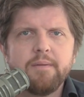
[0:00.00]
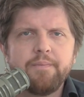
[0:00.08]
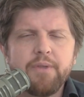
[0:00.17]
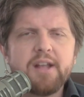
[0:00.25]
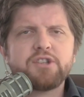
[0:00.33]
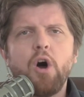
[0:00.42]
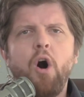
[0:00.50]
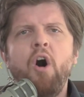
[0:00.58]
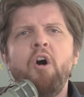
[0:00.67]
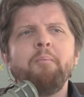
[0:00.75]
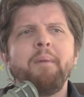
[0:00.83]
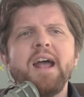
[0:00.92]
It's
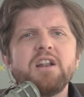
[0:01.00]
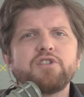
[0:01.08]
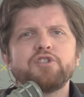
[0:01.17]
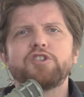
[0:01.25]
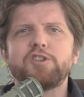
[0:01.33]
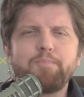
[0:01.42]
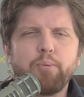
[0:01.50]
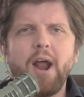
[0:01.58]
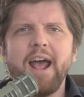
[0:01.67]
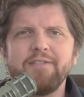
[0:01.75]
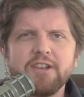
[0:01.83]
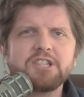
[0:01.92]
all meant to
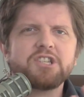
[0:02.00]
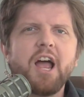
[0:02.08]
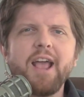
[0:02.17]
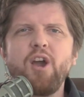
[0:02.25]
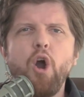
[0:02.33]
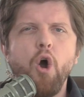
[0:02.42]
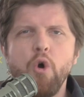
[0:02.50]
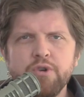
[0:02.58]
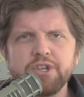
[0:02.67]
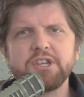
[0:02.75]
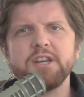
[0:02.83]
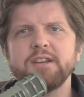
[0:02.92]
spread the
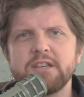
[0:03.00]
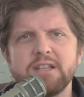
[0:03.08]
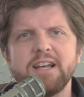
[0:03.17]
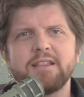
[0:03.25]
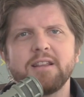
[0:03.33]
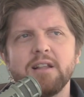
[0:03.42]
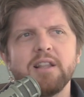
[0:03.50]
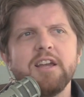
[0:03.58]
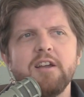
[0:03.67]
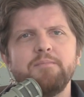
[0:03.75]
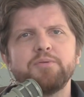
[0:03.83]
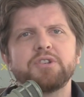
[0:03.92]
psychosis that the
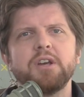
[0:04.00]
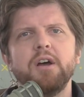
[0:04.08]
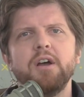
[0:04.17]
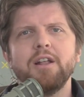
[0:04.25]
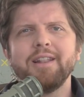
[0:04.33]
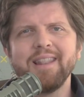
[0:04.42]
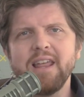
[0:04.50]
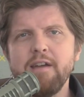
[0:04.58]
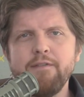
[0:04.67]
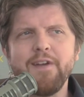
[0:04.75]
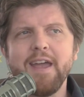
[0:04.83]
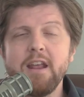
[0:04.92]
libs
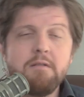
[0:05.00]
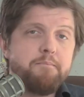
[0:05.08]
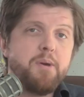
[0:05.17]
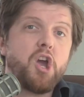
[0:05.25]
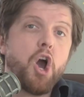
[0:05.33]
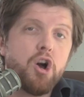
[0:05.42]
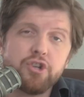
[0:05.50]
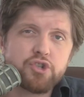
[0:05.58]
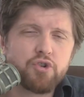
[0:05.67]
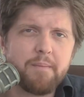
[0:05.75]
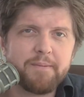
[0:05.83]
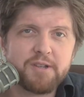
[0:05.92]
live in because
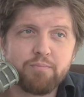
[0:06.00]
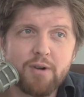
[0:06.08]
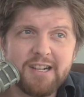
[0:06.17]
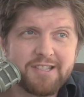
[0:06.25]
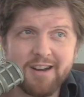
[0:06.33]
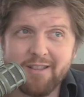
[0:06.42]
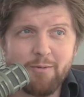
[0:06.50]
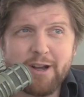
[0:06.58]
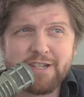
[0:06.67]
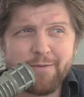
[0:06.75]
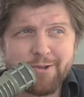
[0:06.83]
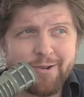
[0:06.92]
Trump is president. The rest
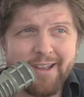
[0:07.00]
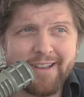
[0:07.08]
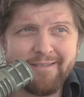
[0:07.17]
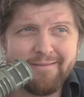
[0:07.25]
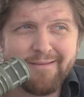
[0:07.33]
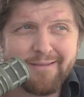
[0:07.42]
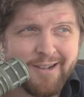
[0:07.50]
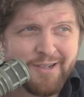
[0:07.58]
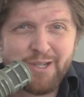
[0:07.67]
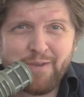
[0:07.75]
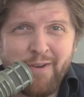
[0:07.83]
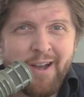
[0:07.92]
of us are like,
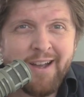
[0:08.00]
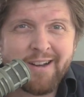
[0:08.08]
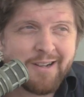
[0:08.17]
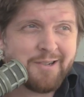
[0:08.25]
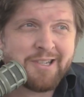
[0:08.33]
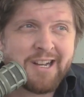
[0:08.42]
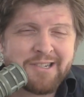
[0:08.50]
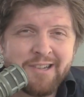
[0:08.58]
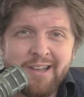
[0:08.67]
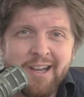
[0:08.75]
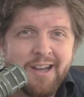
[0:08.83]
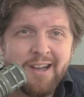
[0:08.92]
country's fine. Country's actually,
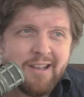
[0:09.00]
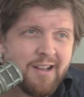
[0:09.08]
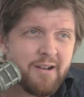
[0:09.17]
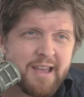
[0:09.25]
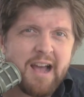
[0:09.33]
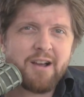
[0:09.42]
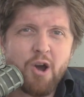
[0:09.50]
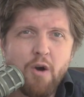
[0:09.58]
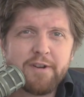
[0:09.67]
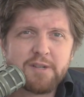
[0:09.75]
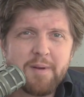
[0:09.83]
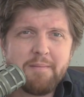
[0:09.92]
you know, yeah,
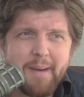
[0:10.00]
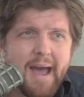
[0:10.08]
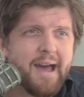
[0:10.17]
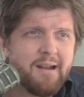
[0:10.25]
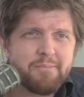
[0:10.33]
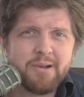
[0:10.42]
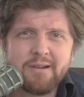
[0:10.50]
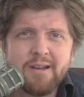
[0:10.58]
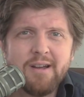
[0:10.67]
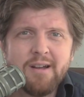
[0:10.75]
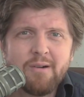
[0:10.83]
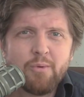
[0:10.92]
COVID's been bad, but
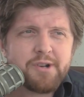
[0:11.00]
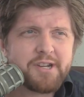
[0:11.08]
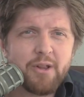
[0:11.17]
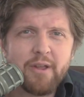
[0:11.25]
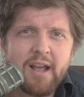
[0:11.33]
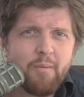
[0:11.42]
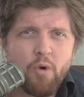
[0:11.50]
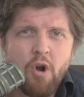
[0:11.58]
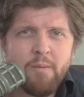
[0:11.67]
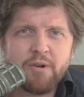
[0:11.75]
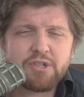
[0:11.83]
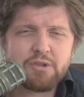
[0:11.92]
we're dealing it. We're
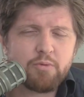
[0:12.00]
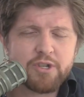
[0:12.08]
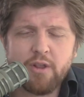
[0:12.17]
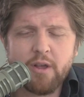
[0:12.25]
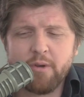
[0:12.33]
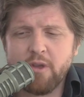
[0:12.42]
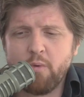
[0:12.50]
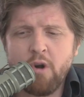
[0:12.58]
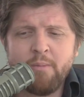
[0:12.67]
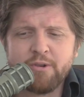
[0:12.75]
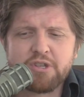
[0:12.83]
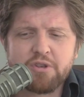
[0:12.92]
almost, we're dealing with it. We're
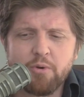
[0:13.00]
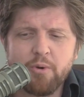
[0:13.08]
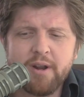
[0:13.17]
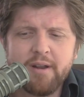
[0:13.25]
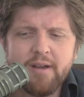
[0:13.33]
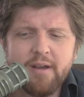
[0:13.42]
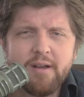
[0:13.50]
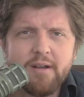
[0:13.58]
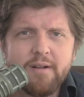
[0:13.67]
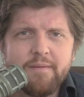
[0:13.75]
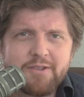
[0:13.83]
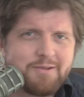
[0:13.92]
almost through it.
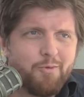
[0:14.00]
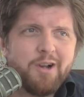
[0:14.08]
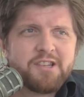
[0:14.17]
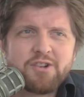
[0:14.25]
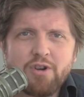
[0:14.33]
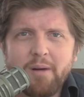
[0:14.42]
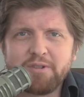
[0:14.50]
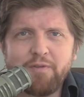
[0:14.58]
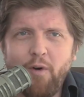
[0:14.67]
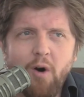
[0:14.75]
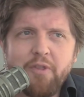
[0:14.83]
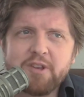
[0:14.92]
It wasn't Trump's
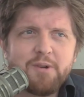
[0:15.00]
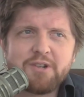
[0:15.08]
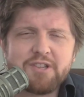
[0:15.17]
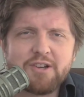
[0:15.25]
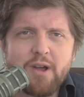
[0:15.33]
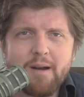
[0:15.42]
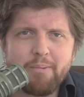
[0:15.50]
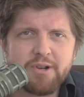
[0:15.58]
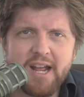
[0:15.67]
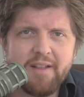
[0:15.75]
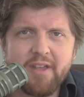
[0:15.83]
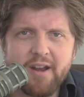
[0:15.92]
fault as much as they try to
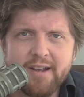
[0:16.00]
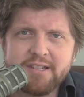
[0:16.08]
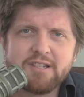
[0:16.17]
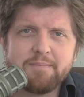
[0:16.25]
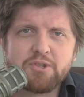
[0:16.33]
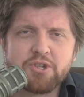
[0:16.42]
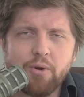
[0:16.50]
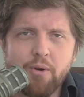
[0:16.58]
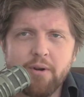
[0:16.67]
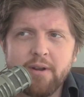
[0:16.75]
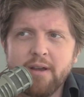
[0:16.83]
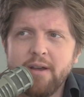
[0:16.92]
pretend it is. It's
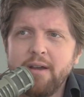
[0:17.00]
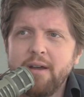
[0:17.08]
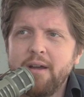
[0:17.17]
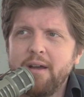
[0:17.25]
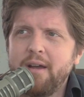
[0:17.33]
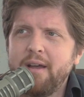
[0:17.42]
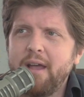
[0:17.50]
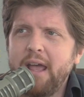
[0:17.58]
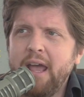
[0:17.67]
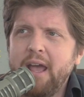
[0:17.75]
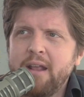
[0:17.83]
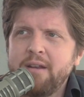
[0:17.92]
absurd.
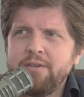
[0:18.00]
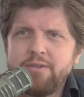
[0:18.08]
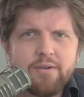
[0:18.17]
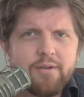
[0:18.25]
And